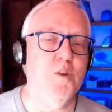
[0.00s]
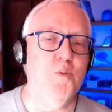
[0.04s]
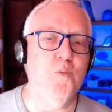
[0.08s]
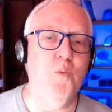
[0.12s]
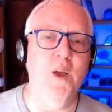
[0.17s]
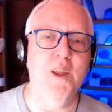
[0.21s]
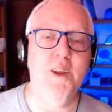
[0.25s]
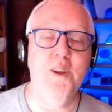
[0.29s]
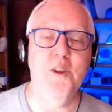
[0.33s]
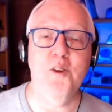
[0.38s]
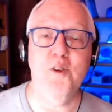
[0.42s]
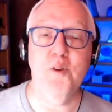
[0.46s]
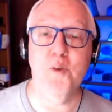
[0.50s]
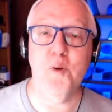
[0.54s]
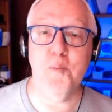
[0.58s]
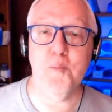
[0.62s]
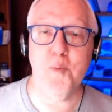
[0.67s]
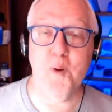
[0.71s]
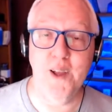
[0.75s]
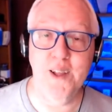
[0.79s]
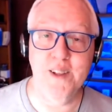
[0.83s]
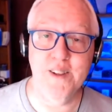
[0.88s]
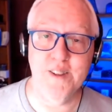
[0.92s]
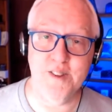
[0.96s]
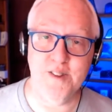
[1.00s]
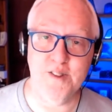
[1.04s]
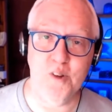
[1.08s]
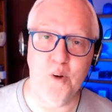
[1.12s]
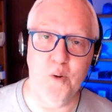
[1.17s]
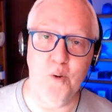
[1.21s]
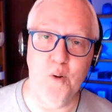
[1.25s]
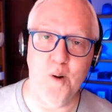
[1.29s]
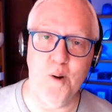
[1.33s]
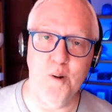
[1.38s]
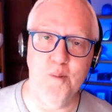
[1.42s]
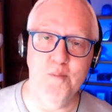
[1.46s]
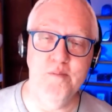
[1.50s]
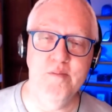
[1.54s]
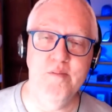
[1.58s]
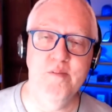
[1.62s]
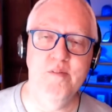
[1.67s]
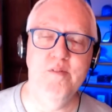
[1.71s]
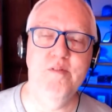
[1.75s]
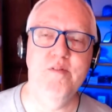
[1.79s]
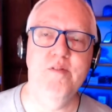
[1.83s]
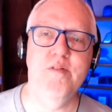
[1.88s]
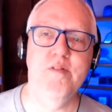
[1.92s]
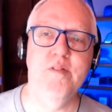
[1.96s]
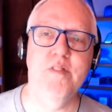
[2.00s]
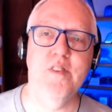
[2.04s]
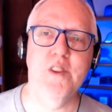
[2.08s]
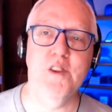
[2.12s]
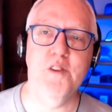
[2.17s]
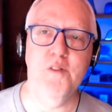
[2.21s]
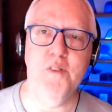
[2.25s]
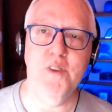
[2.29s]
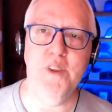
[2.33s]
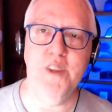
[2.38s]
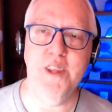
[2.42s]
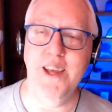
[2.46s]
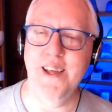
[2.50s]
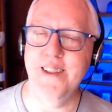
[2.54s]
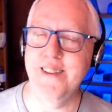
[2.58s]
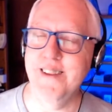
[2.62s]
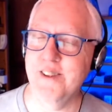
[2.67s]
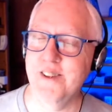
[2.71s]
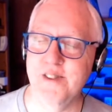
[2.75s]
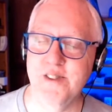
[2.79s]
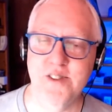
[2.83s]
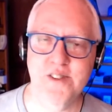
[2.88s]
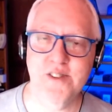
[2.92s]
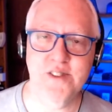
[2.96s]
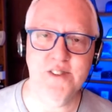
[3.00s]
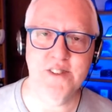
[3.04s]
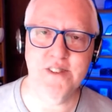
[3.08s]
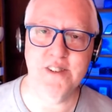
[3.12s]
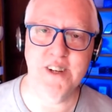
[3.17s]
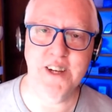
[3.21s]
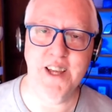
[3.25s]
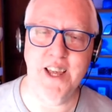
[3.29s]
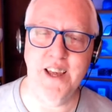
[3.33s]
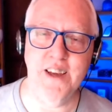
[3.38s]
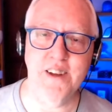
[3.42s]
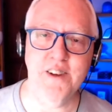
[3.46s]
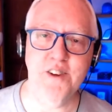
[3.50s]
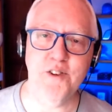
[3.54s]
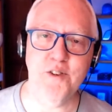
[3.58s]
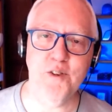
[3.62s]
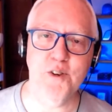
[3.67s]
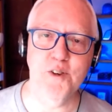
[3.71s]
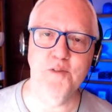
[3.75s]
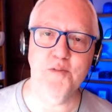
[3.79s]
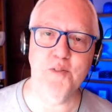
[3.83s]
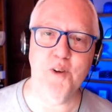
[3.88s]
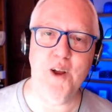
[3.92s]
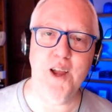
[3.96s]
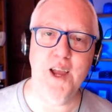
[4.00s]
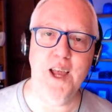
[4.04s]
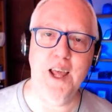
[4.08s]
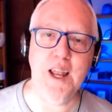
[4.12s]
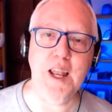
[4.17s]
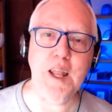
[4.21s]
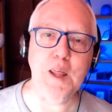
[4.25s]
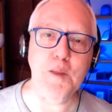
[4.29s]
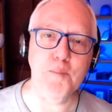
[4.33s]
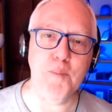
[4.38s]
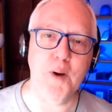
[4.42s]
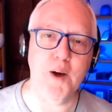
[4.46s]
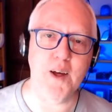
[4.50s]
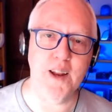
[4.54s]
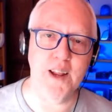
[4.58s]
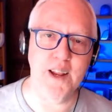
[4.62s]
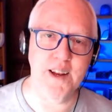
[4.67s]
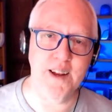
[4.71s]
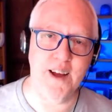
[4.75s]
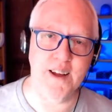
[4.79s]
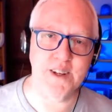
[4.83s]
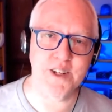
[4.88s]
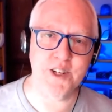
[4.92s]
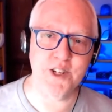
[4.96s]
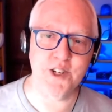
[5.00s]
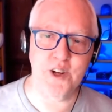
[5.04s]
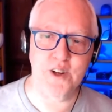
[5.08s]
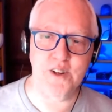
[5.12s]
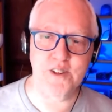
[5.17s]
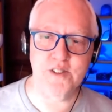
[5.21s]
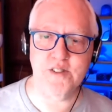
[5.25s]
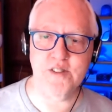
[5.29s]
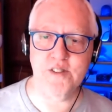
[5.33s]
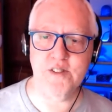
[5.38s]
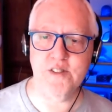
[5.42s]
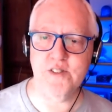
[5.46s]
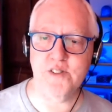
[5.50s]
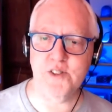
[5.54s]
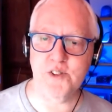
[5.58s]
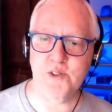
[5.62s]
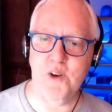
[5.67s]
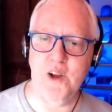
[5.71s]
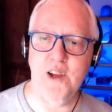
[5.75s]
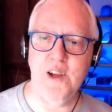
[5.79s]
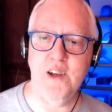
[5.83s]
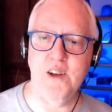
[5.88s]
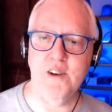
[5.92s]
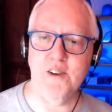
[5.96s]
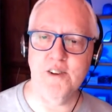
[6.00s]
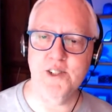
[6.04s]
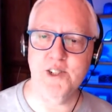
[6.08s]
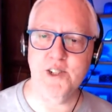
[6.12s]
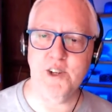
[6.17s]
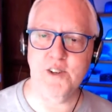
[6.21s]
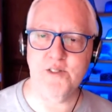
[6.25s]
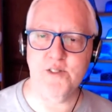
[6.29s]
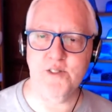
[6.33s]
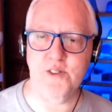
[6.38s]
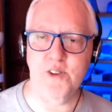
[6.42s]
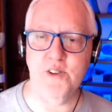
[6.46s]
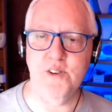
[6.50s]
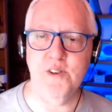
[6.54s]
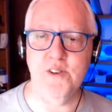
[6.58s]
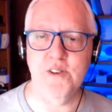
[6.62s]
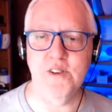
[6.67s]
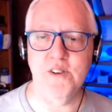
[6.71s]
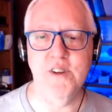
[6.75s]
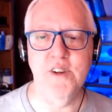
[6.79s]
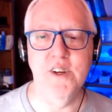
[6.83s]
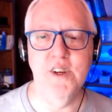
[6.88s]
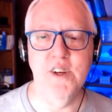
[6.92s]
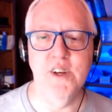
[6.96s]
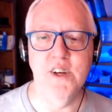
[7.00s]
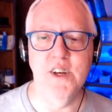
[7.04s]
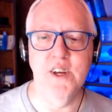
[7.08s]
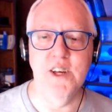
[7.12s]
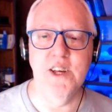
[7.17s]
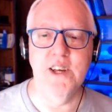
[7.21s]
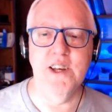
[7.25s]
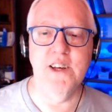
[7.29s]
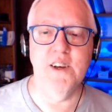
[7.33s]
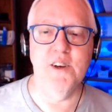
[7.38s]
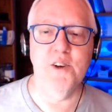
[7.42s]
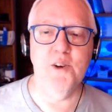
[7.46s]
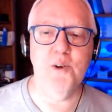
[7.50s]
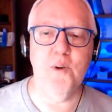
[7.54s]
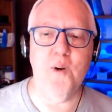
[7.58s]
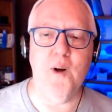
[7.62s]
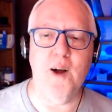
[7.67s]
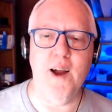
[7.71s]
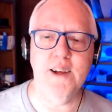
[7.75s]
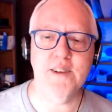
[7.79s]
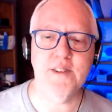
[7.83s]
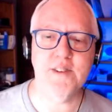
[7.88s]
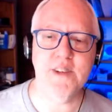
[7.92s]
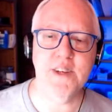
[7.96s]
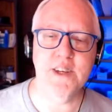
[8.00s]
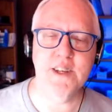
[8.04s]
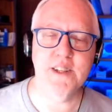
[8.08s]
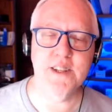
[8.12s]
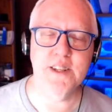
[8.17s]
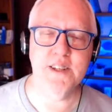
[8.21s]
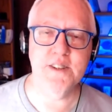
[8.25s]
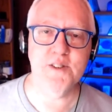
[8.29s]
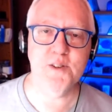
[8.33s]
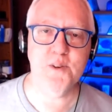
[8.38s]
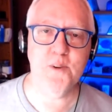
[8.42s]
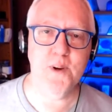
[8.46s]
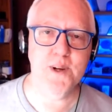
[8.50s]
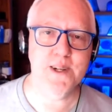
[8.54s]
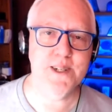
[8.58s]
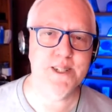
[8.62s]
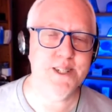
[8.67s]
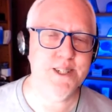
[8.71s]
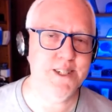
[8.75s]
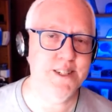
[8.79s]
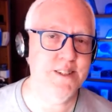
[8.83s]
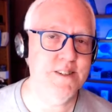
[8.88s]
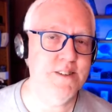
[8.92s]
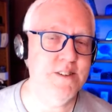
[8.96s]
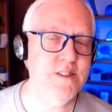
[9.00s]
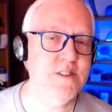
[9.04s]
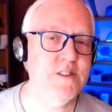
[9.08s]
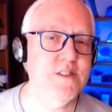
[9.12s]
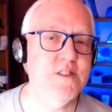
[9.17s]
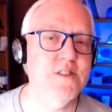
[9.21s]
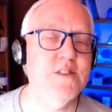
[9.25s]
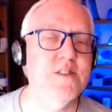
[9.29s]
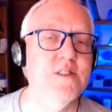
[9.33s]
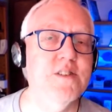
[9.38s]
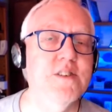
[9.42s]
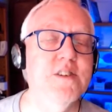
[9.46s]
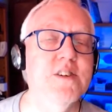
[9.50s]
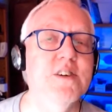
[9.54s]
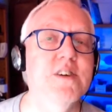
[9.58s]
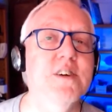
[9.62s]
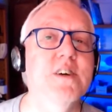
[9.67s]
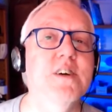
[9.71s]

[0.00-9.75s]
When you do a brainstorm, and this is, again, true for anybody, not just Trey or Justin who are asking these questions,